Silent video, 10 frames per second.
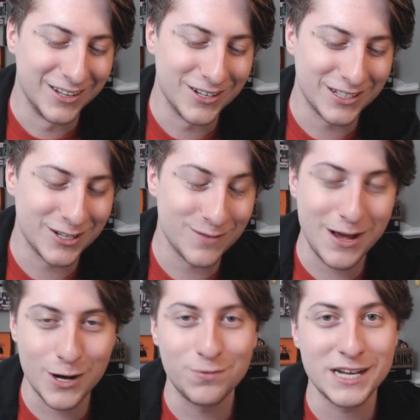those
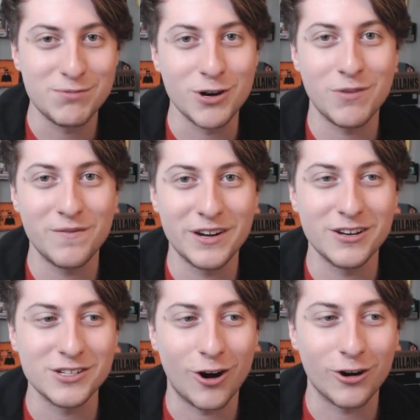Omega Plays Pokemon
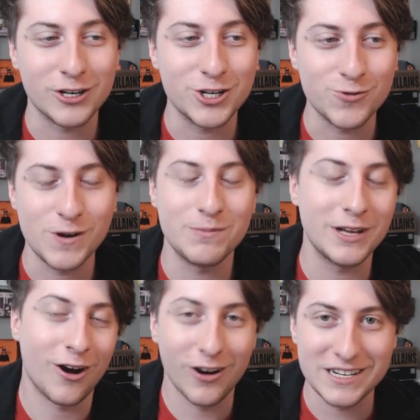videos are
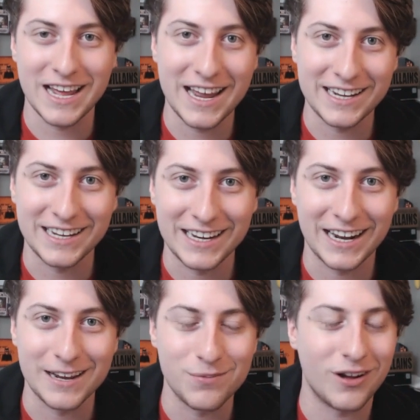extremely hard to edit,
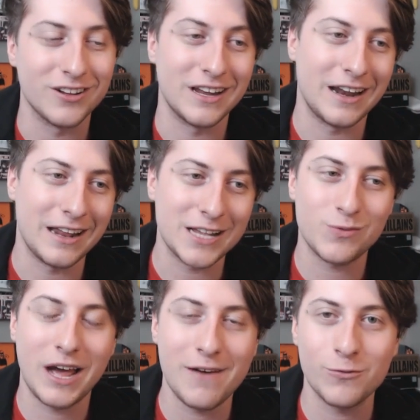and I apologize, and
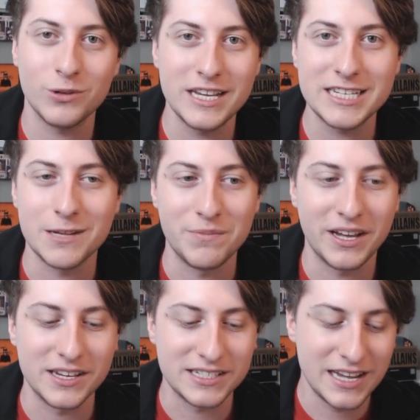that's why I haven't released them
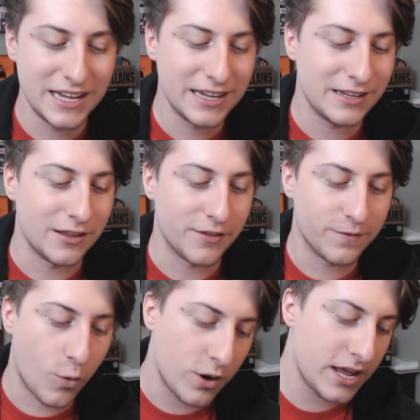because the
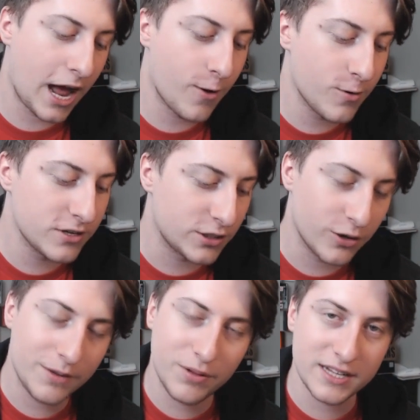40 hours,
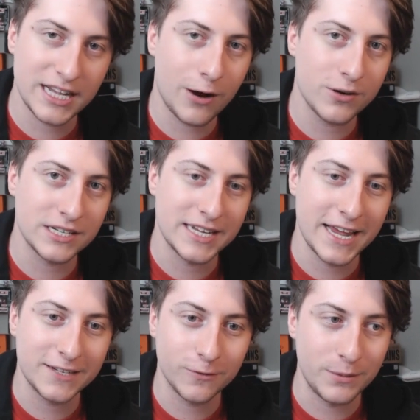30 plus hours it
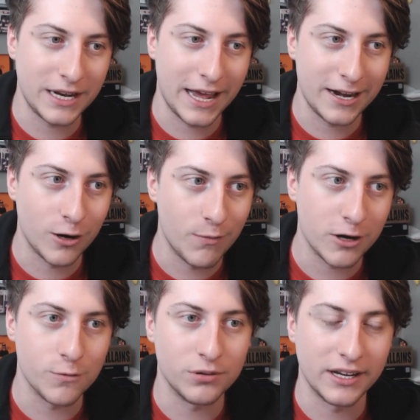takes for me to edit an
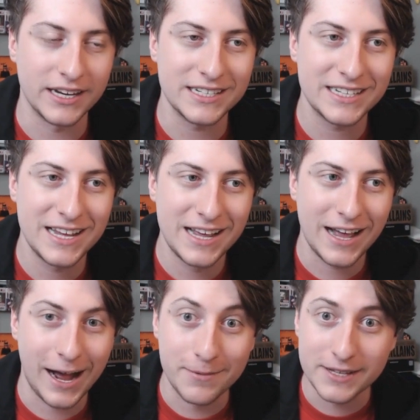Omega Plays,
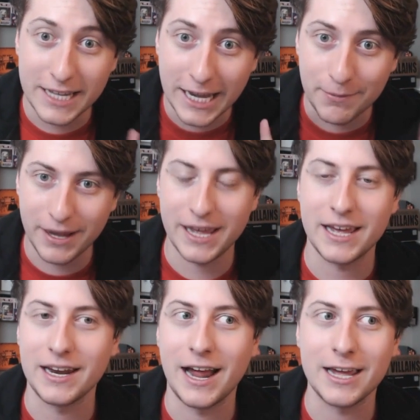I've been thinking in my
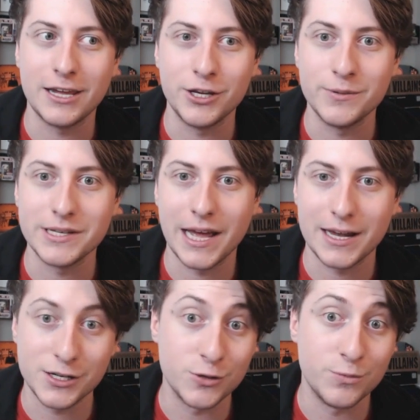head I could use
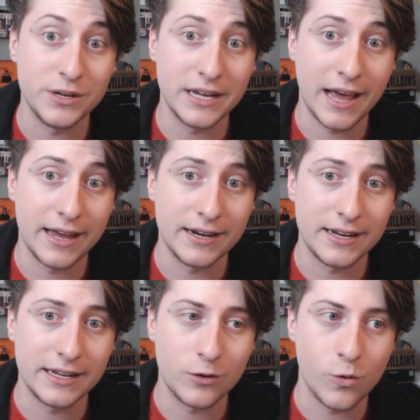that to be
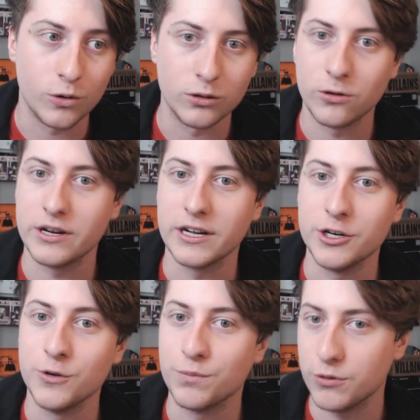editing or learning
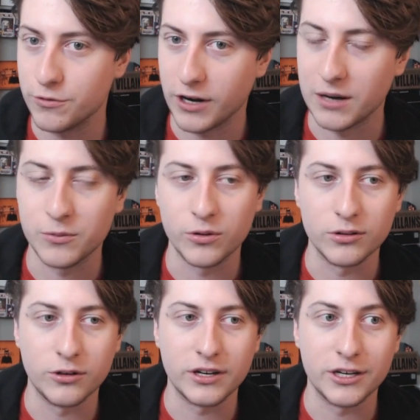a new program
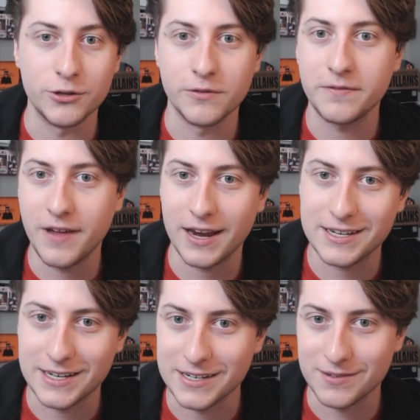or learning a new
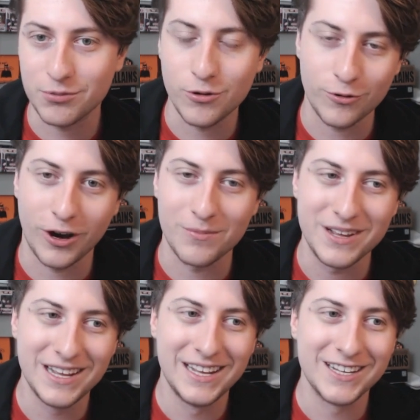effect in the
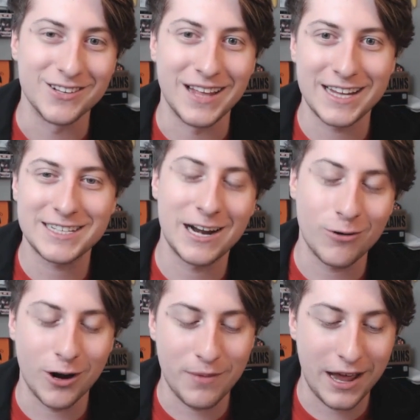program. So that's kind
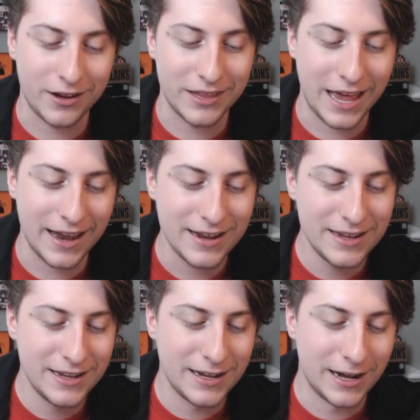of where I'm at on that.
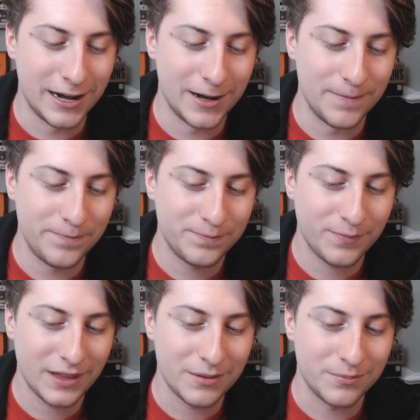I
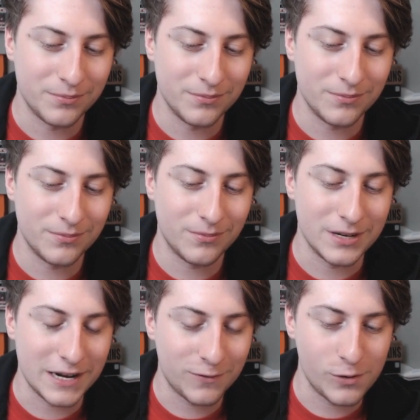
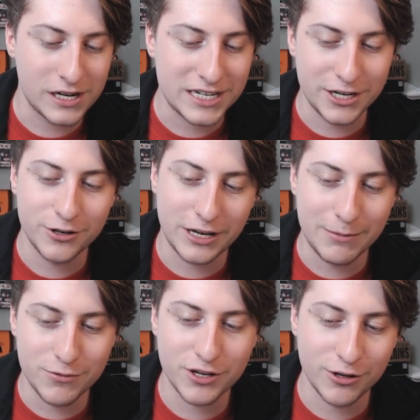definitely want to
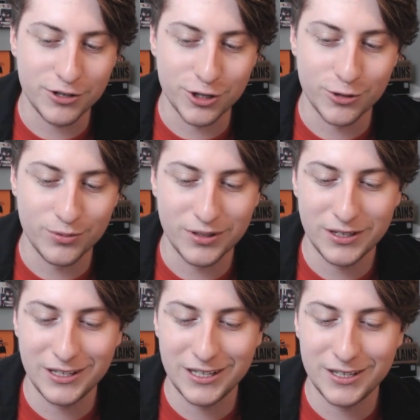keep doing YouTube,
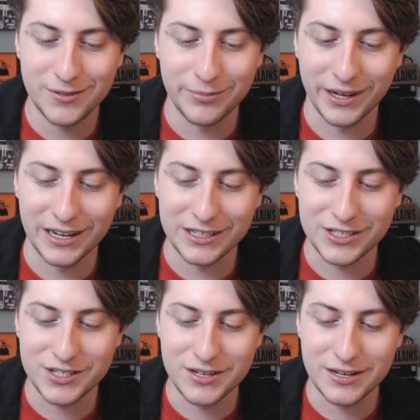but
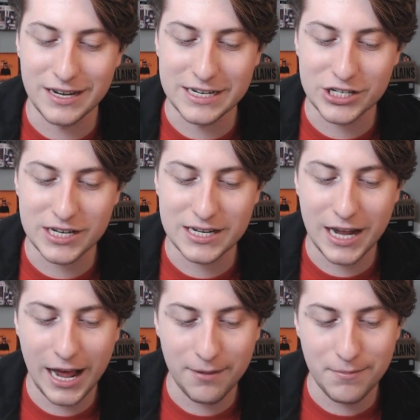It's just
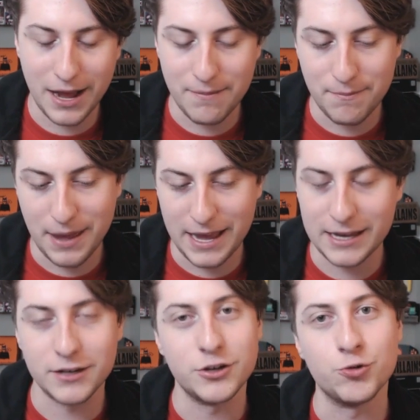not my
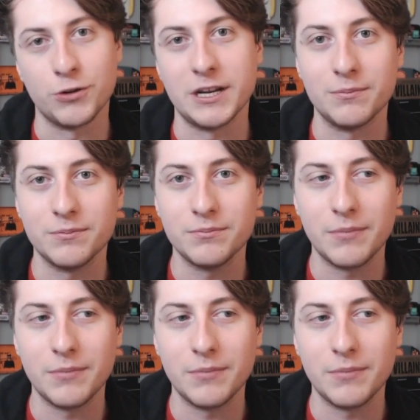main dream.